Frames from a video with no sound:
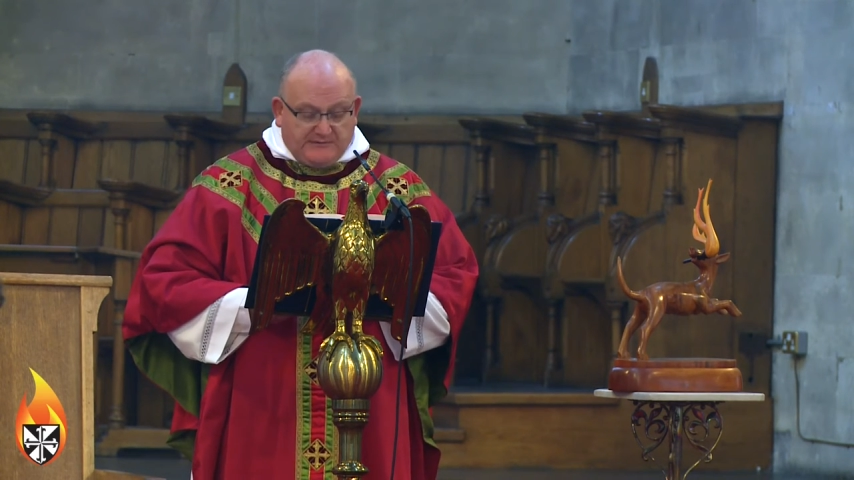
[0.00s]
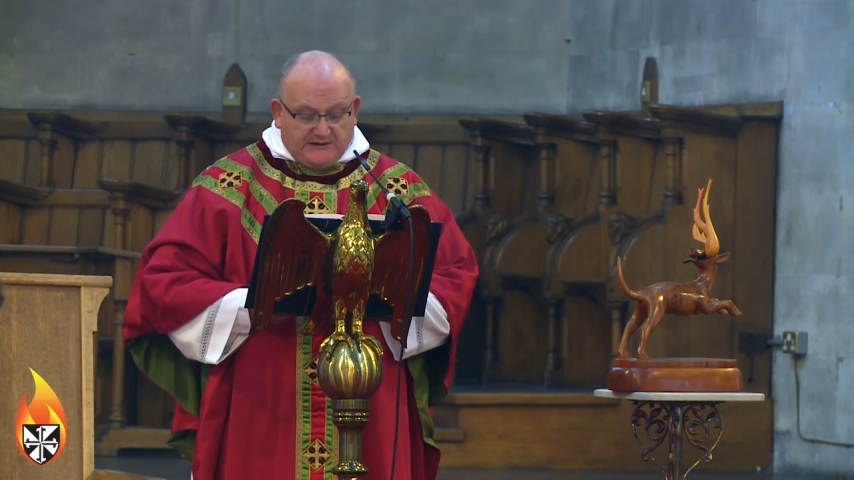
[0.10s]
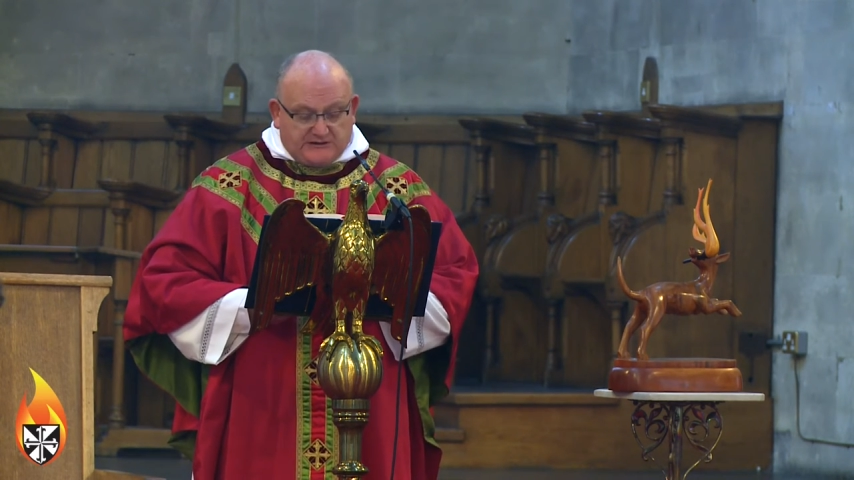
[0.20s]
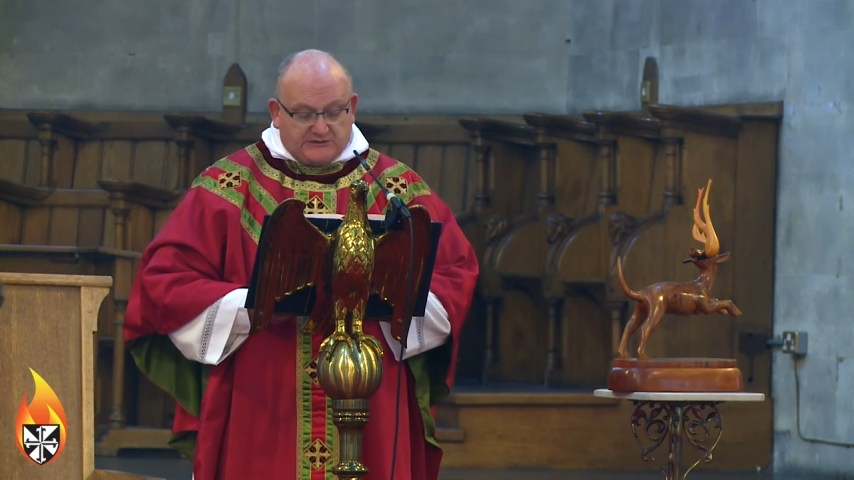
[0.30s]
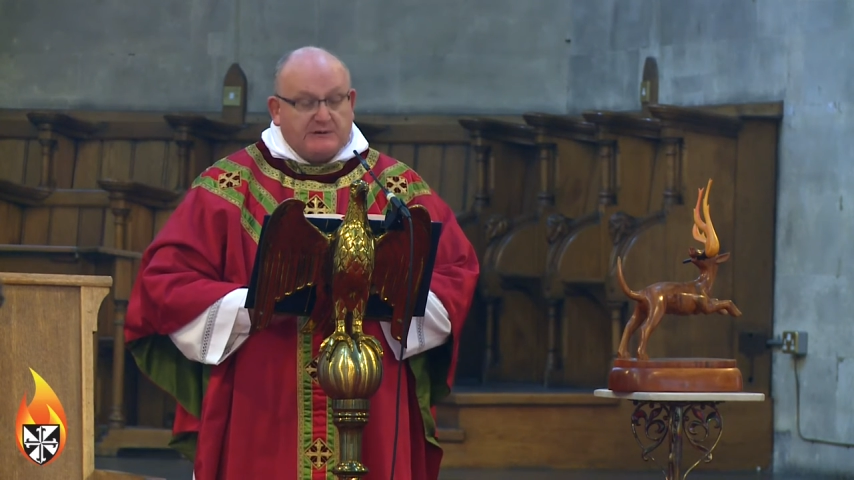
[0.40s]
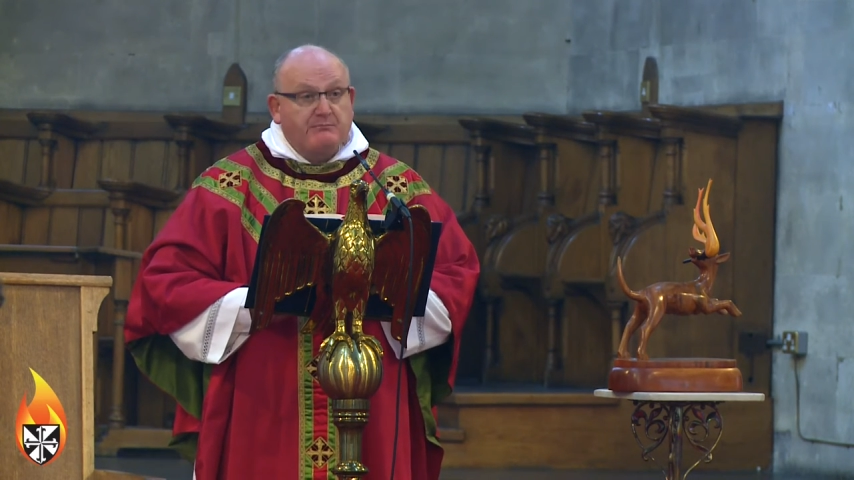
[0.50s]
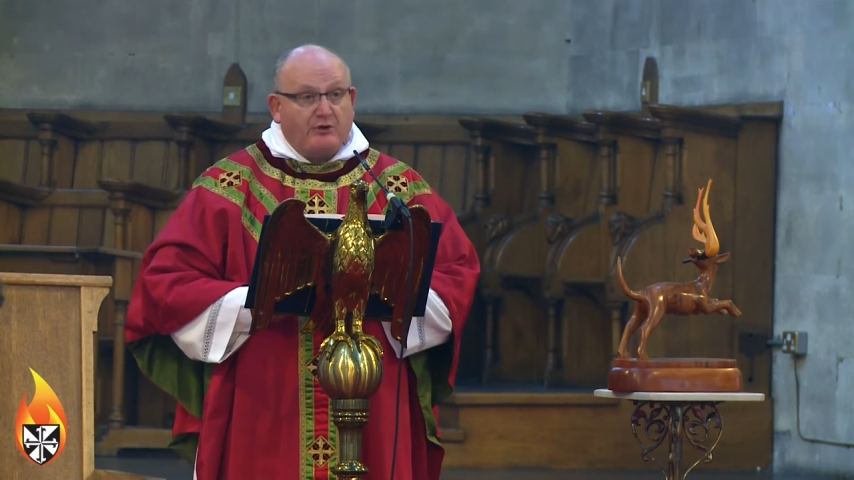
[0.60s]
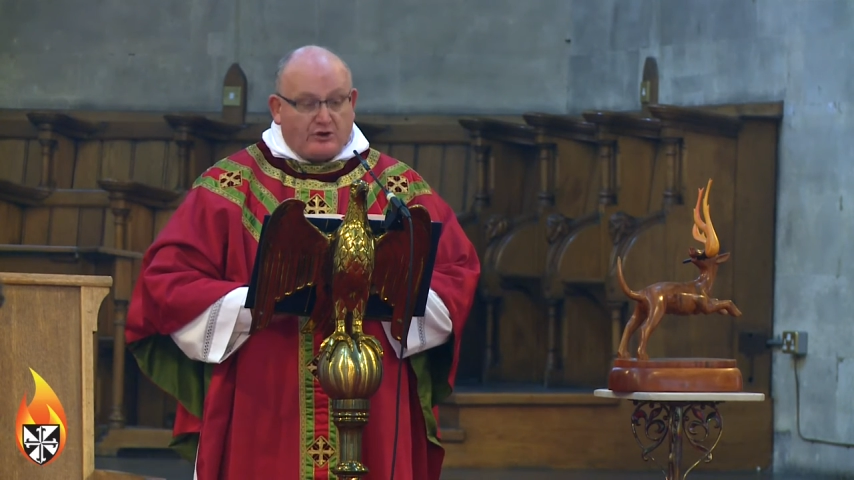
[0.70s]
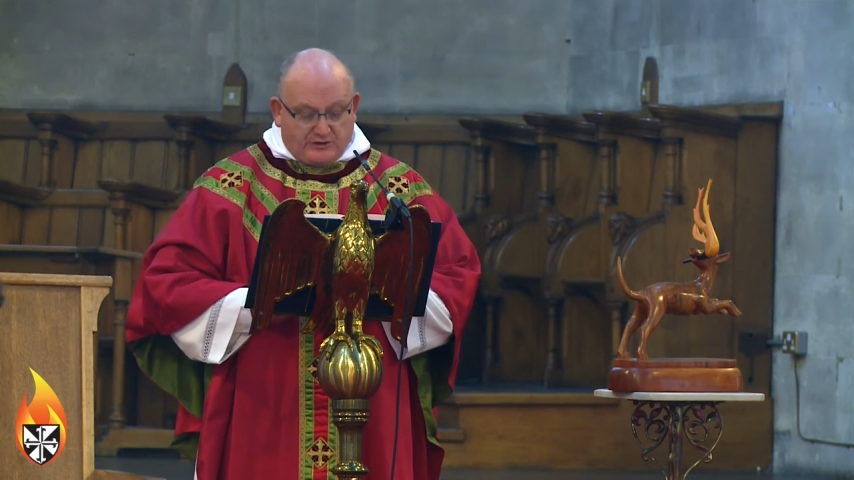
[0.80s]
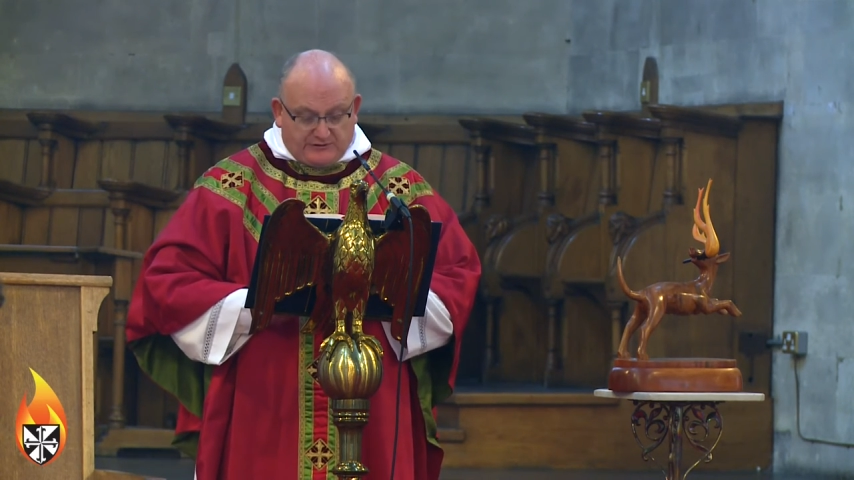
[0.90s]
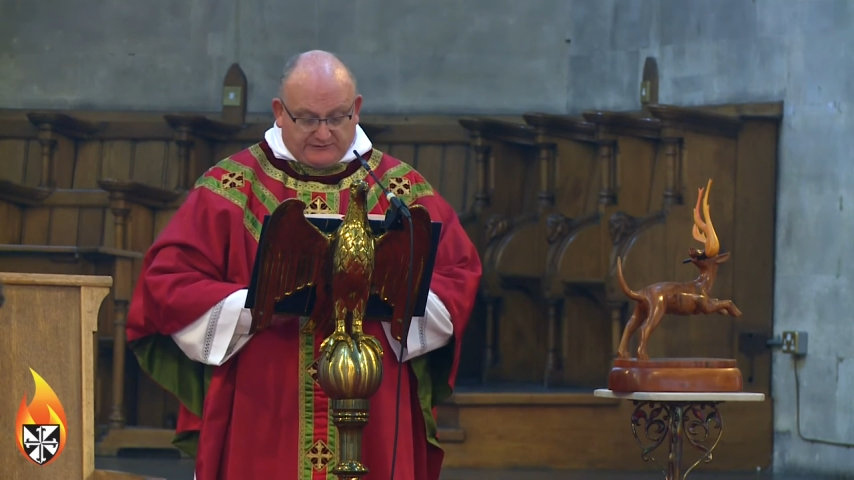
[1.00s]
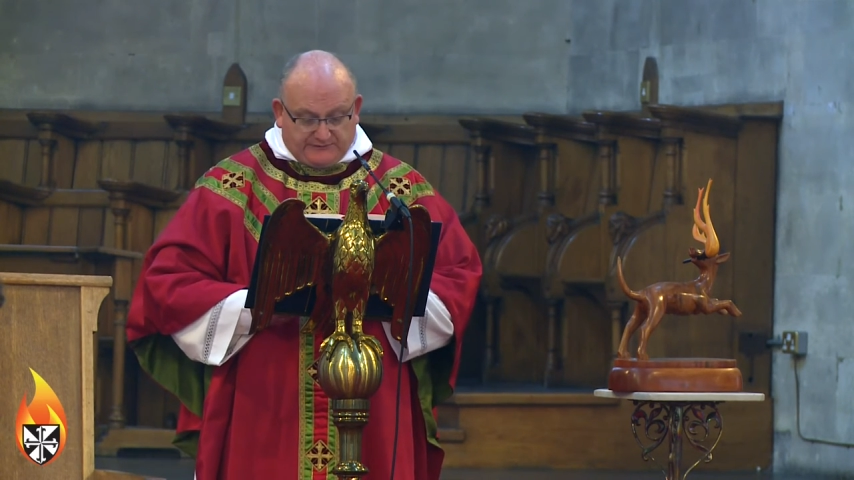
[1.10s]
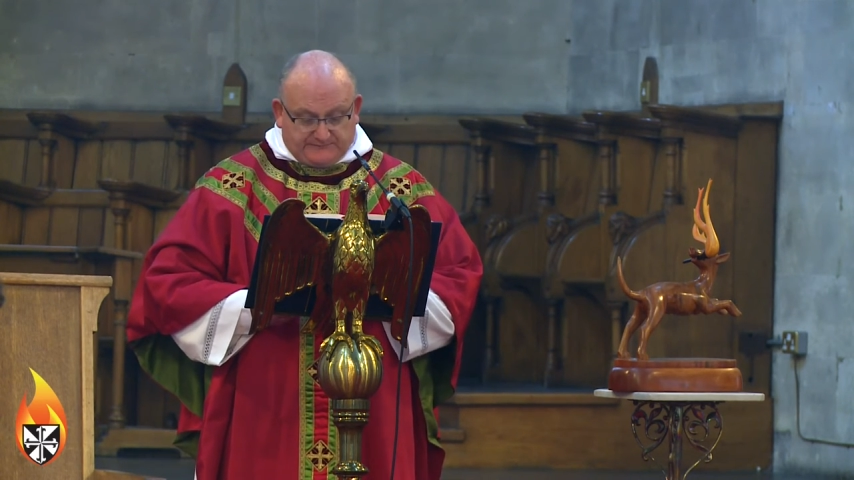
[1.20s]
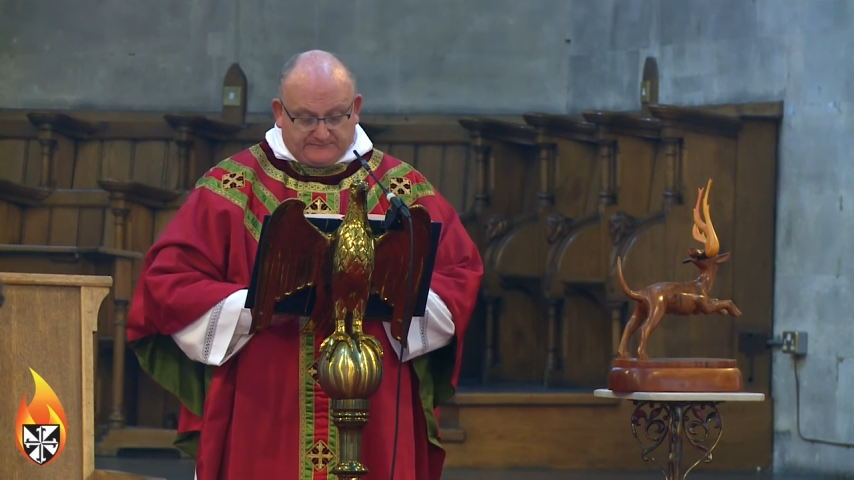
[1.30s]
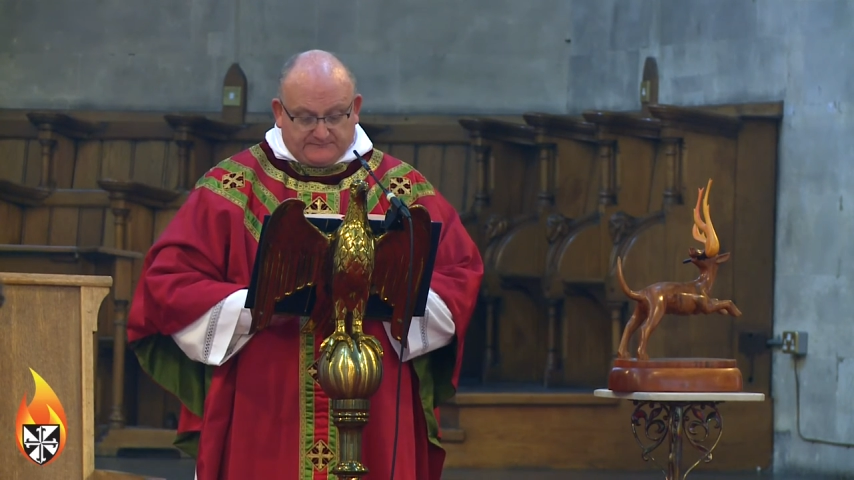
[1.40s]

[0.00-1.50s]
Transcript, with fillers: me to be burnt,